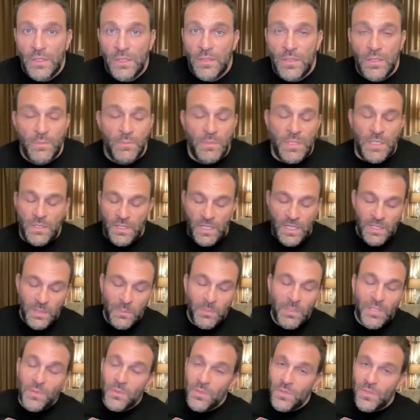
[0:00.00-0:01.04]
And it makes
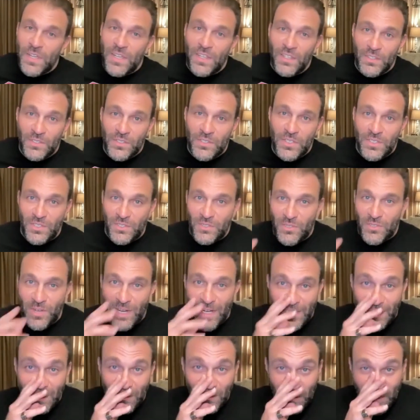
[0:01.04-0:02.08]
anybody with allergies is
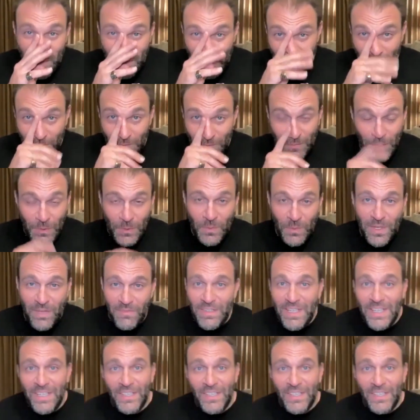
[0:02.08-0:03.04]
tracking with you. If you don't have